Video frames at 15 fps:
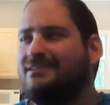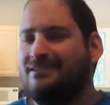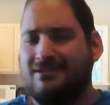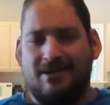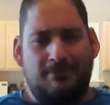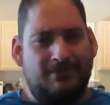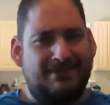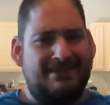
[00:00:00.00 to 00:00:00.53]
a
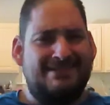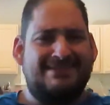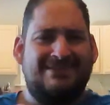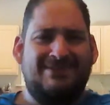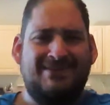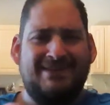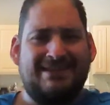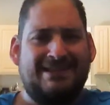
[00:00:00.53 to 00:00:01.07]
couple days
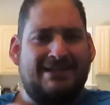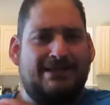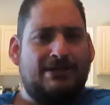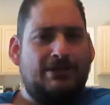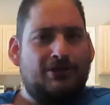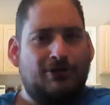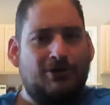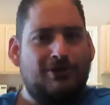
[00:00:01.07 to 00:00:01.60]
ago I kind
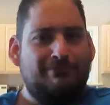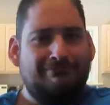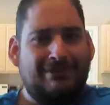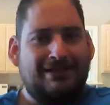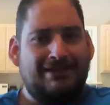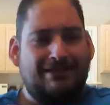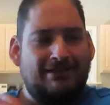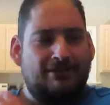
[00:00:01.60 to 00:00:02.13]
of hurt
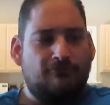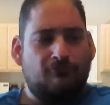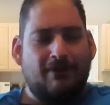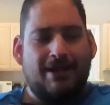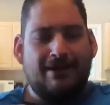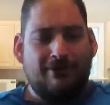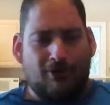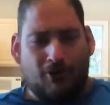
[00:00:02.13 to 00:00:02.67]
my uh,
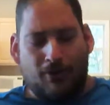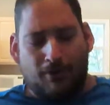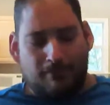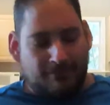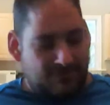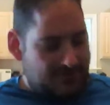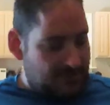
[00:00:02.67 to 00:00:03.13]
right arm.